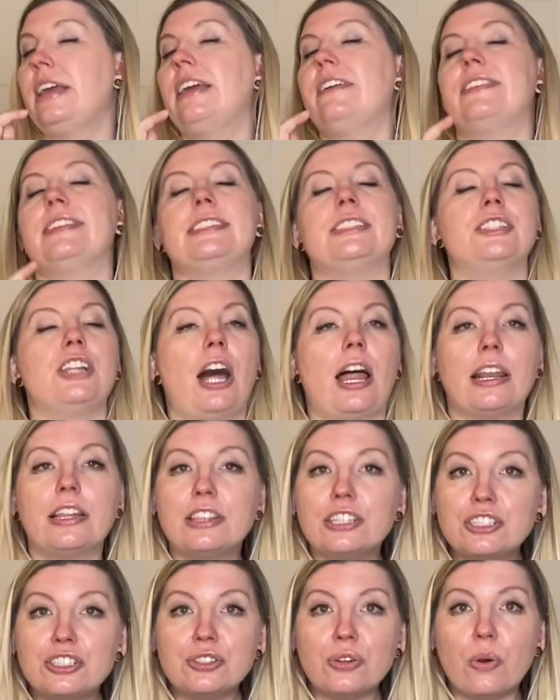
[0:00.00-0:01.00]
If it's not at
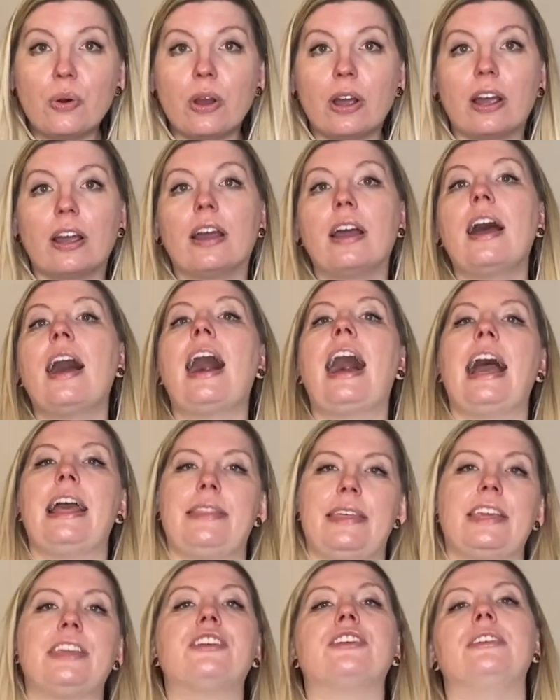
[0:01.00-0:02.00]
the store, I
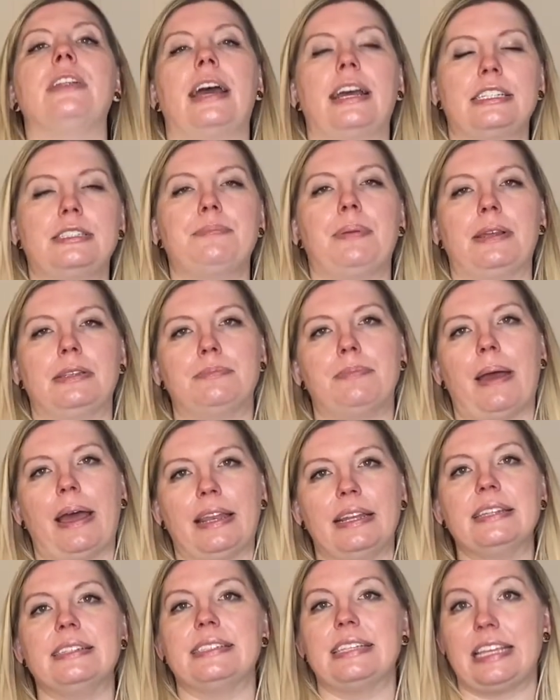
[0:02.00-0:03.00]
think your next best
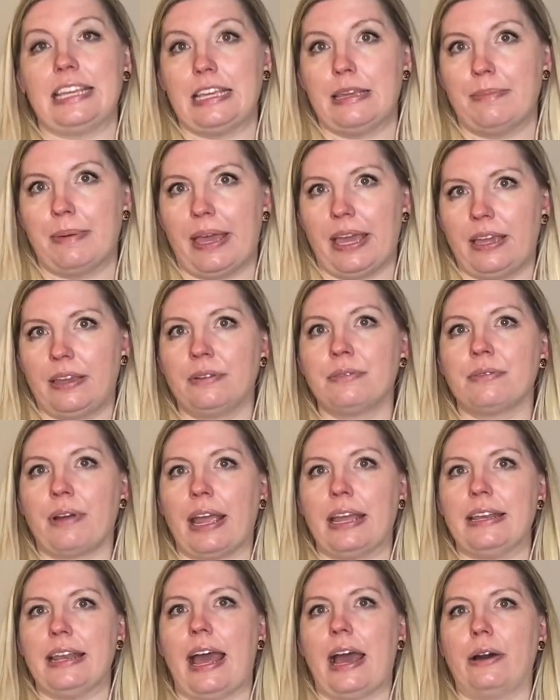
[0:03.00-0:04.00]
bet is eBay
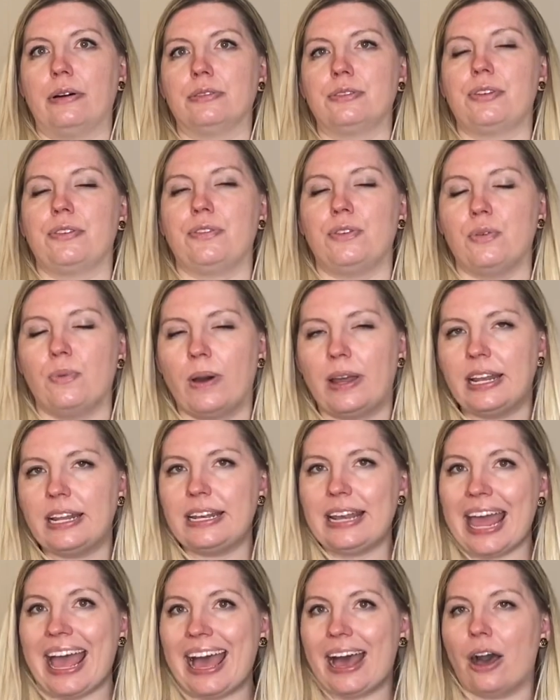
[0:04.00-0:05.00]
right now. So if you want it
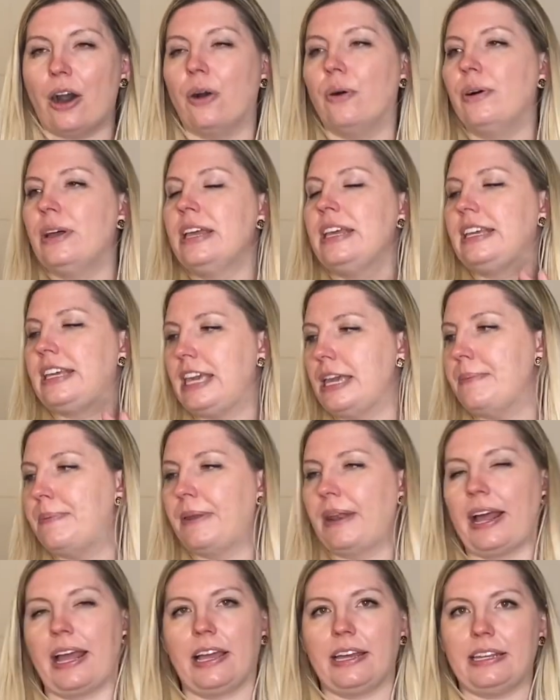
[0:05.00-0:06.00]
now, keep
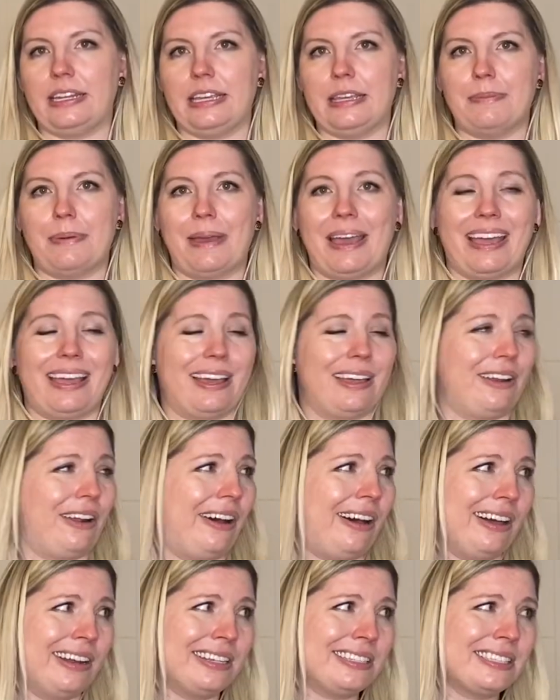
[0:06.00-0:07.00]
an eye on eBay. And
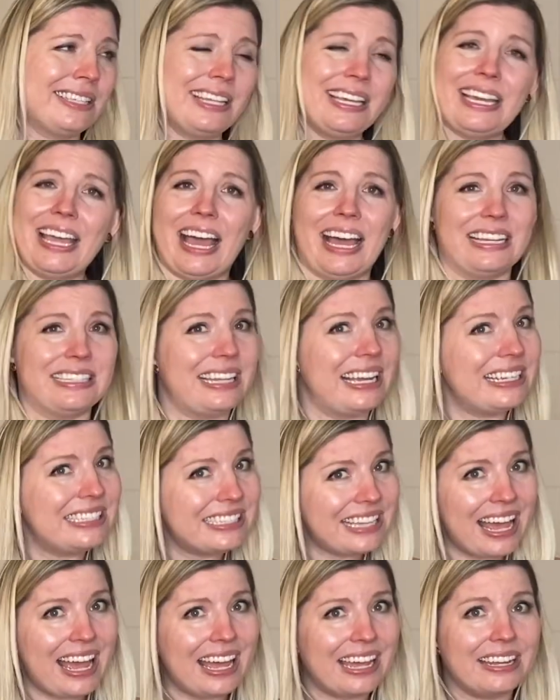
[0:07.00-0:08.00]
honestly, as I
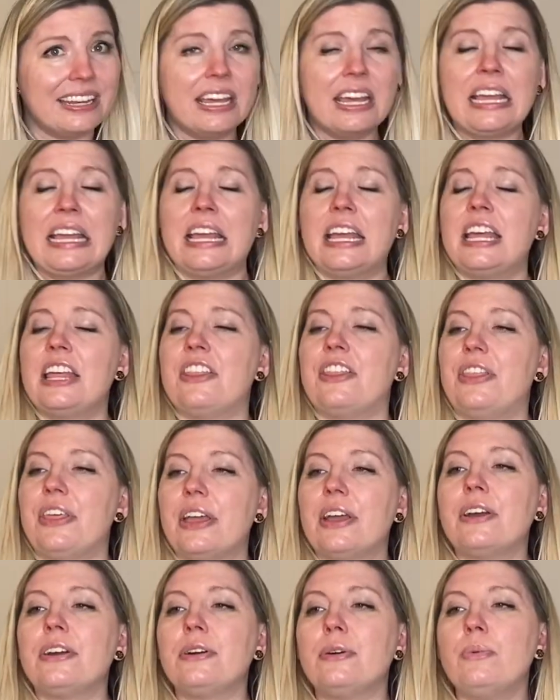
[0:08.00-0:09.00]
said,
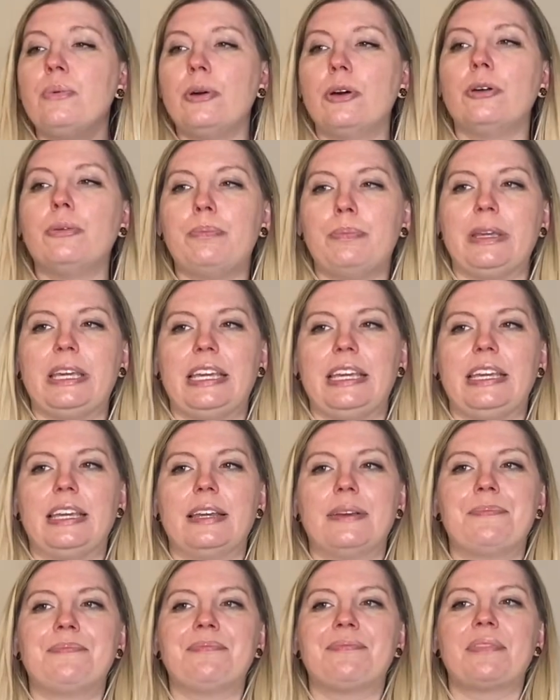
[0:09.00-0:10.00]
there will be
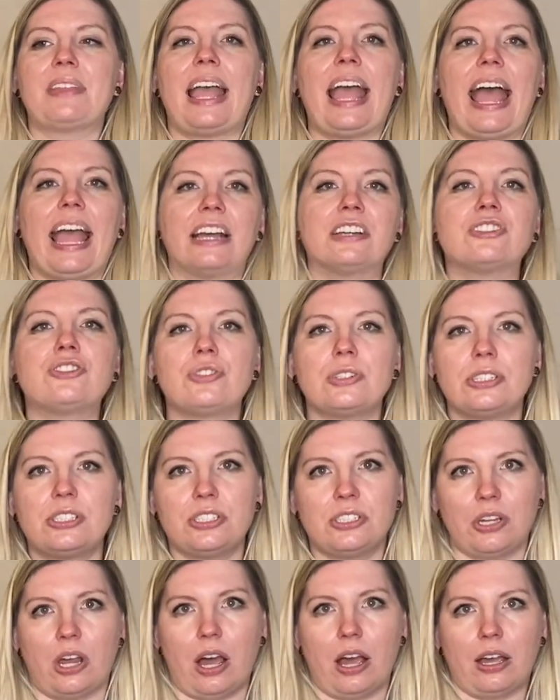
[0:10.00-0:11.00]
extra
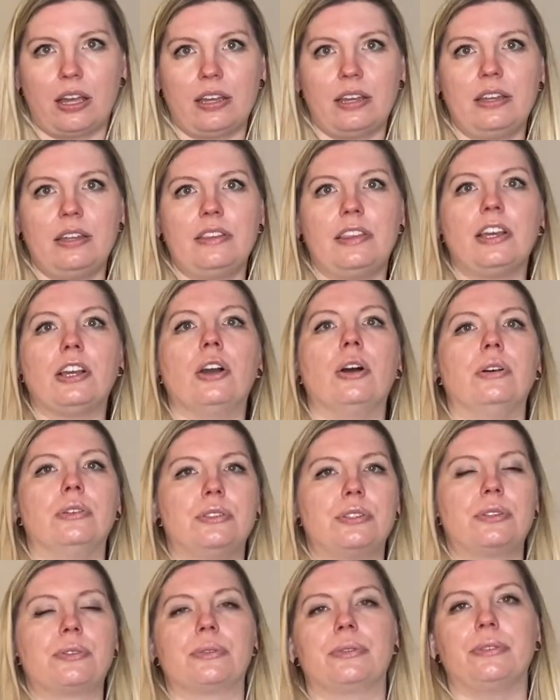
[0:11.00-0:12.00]
stock that
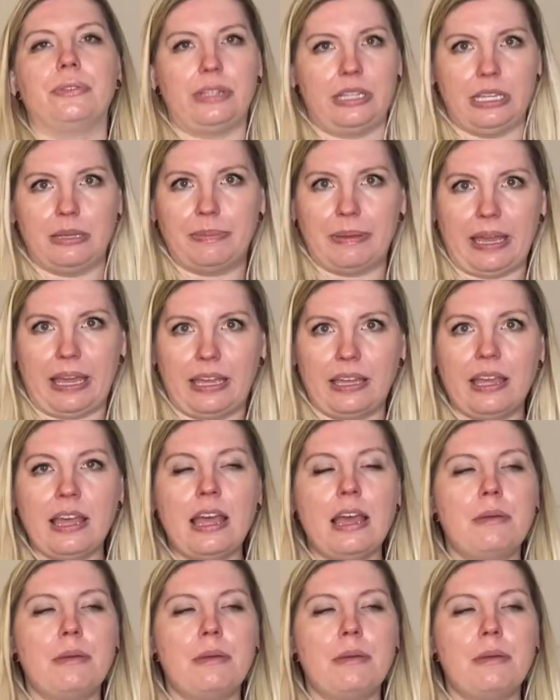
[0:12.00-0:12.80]
goes through eBay.